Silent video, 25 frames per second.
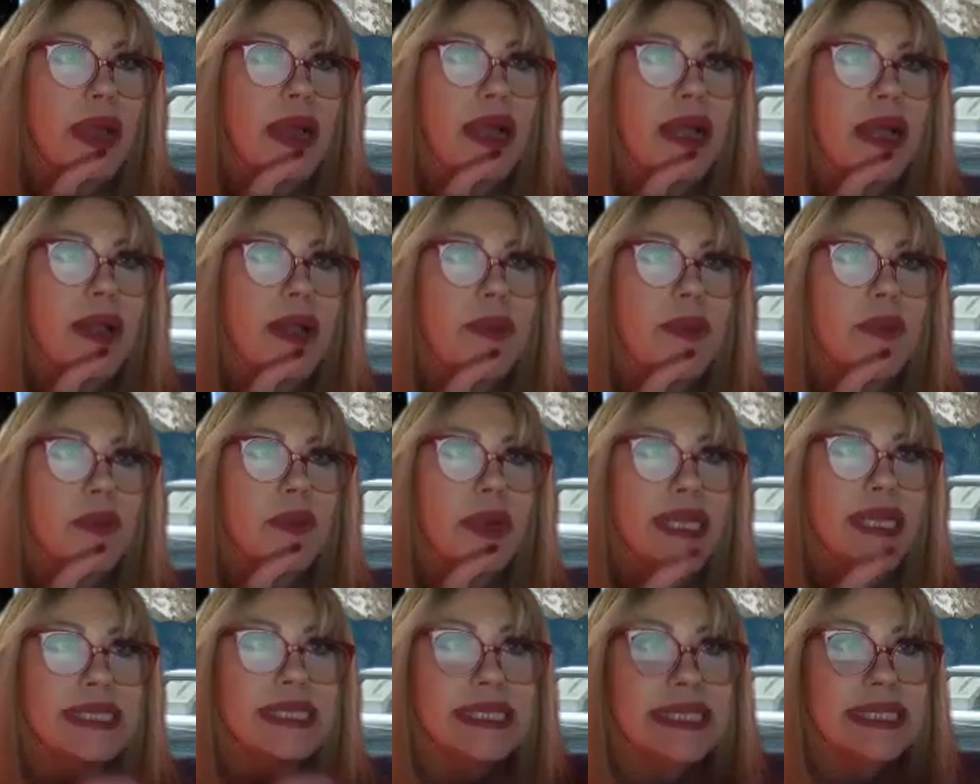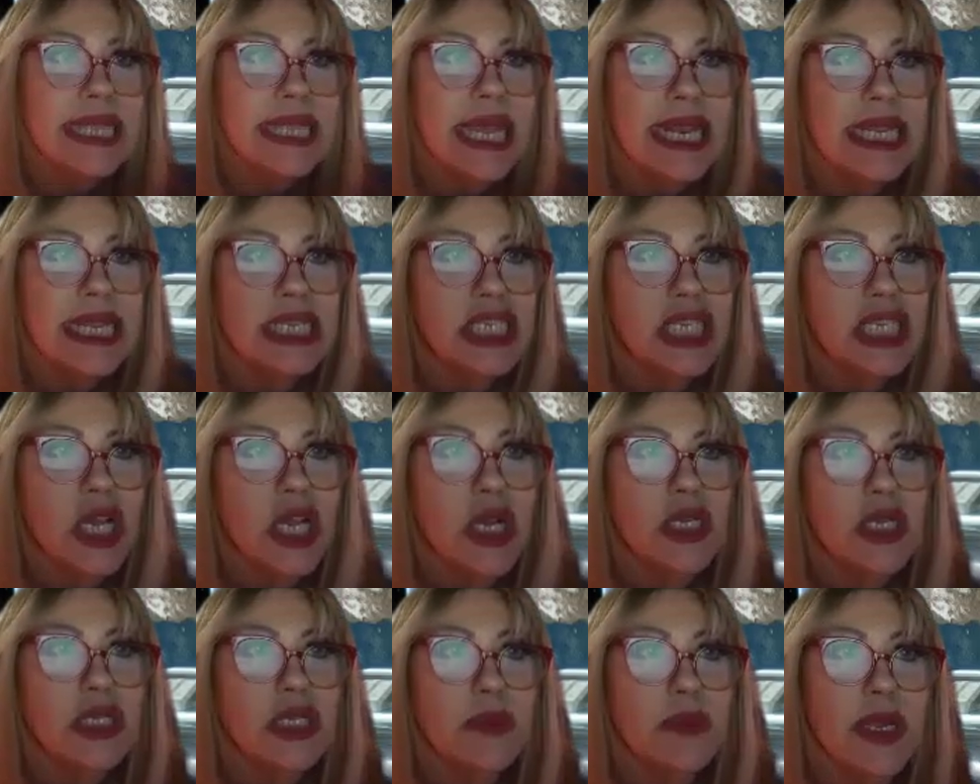one study
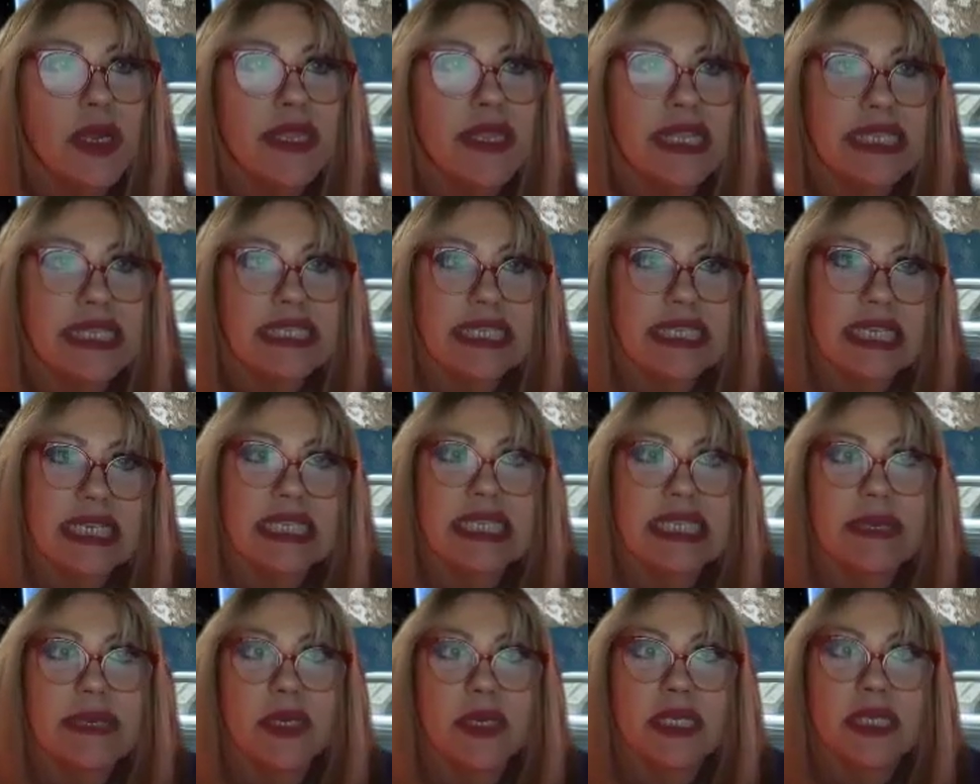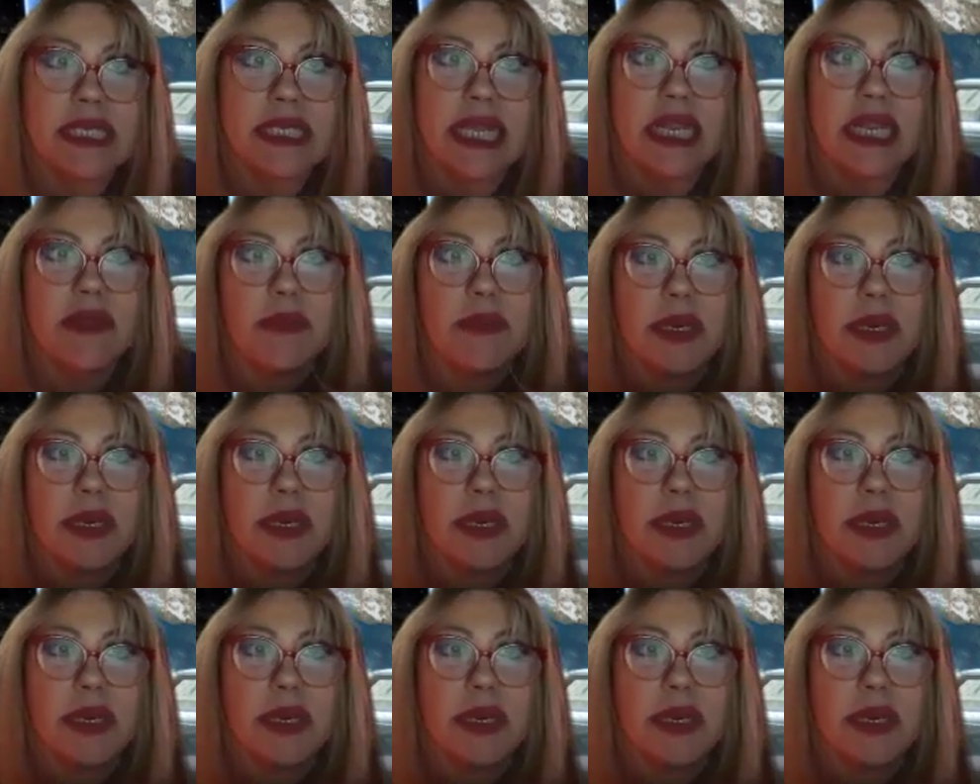shows more than 60%